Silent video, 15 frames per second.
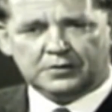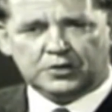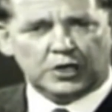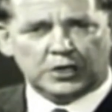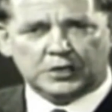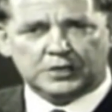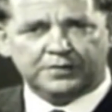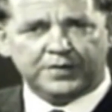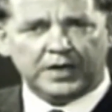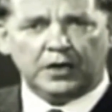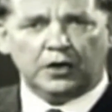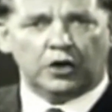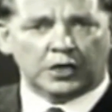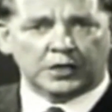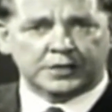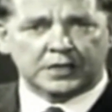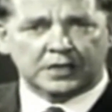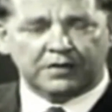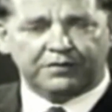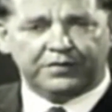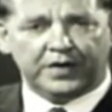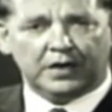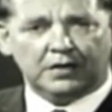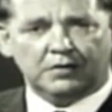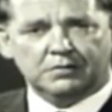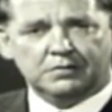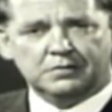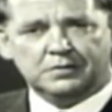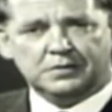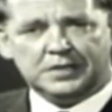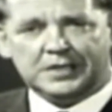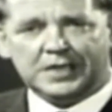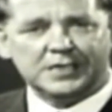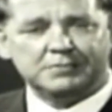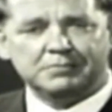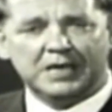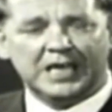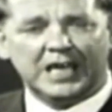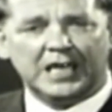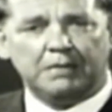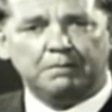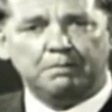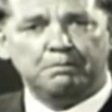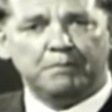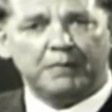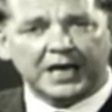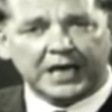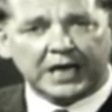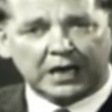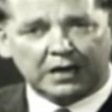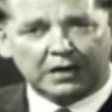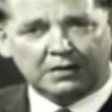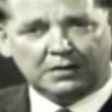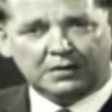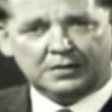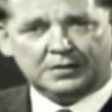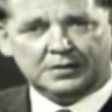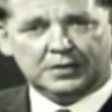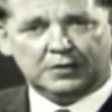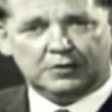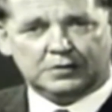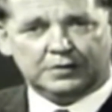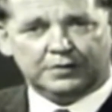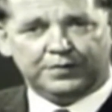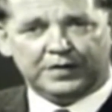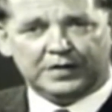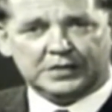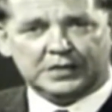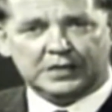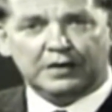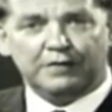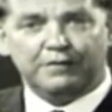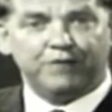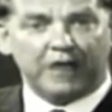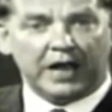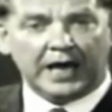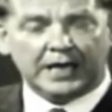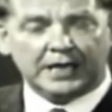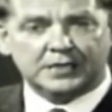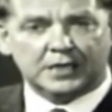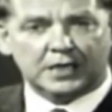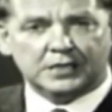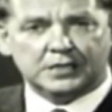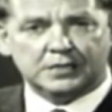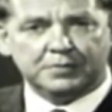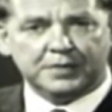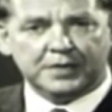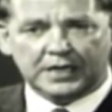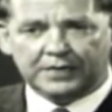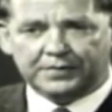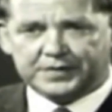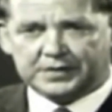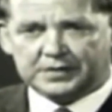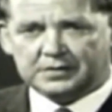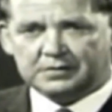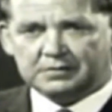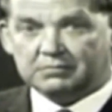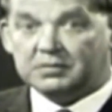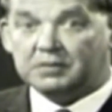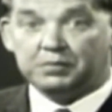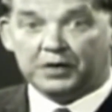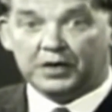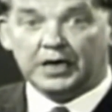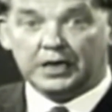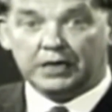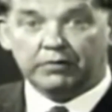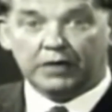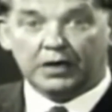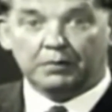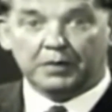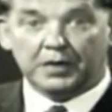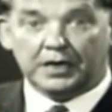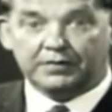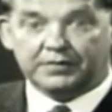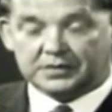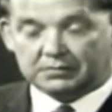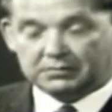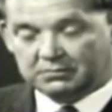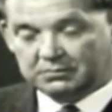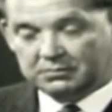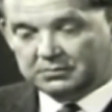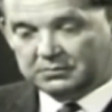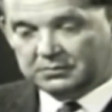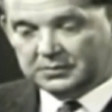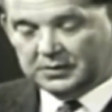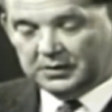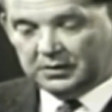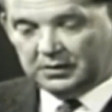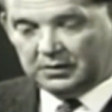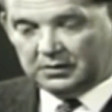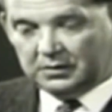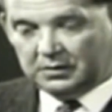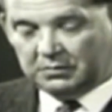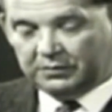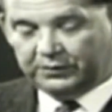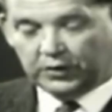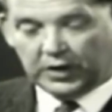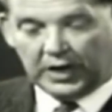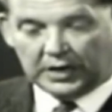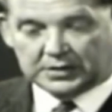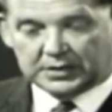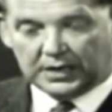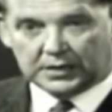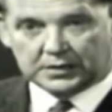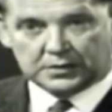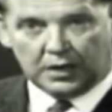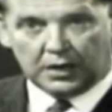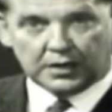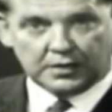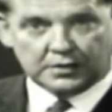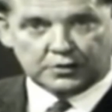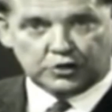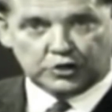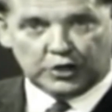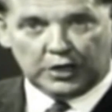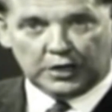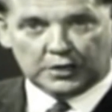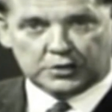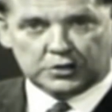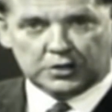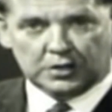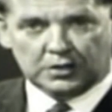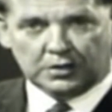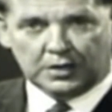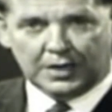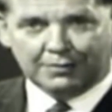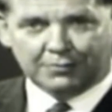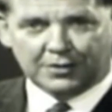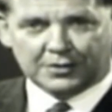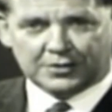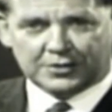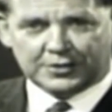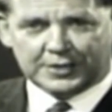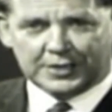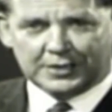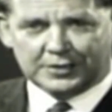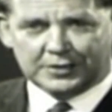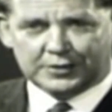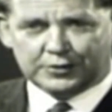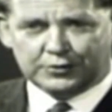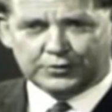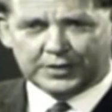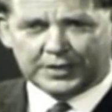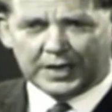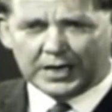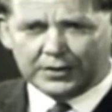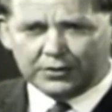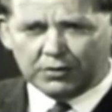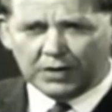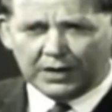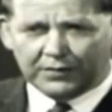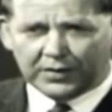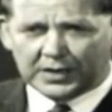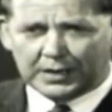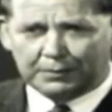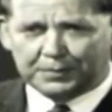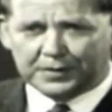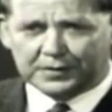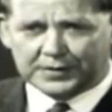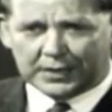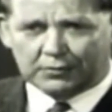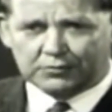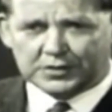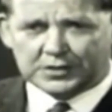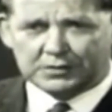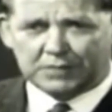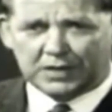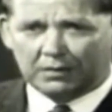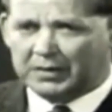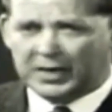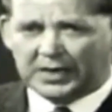George a very ordinary fellow. He doesn't make any money out of his flying saucer beliefs. But boy, he really believes them. And before I start talking to George, I want to tell you, too, that I do have a couple of doubts in my